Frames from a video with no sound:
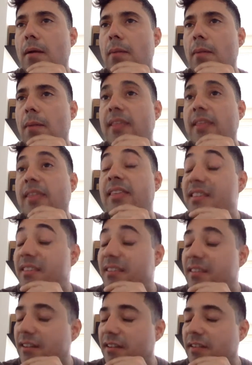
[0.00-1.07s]
my
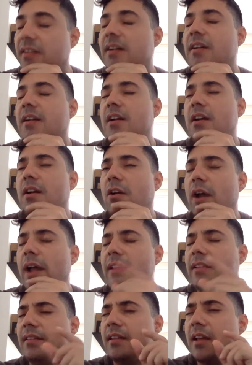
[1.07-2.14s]
sister,
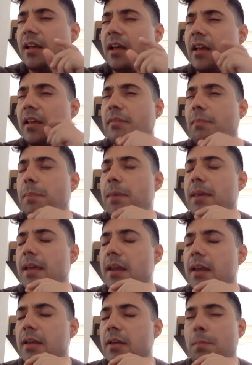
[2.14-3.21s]
right, speak
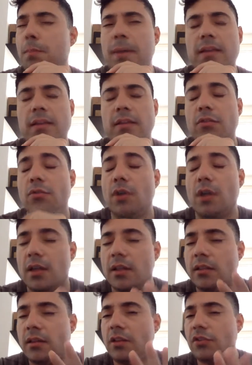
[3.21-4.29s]
a little bit
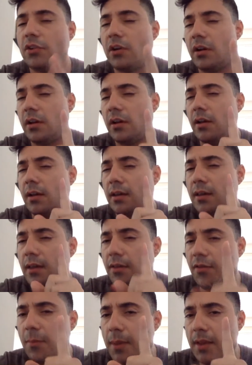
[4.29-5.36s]
too. Teacher,
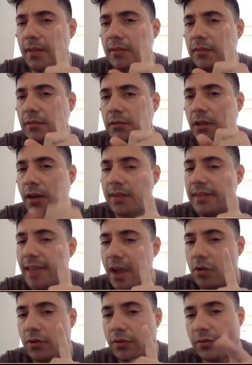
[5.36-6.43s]
give me 30
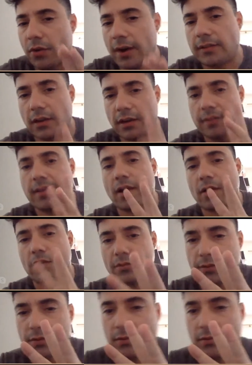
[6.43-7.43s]
seconds, all right? 30 seconds.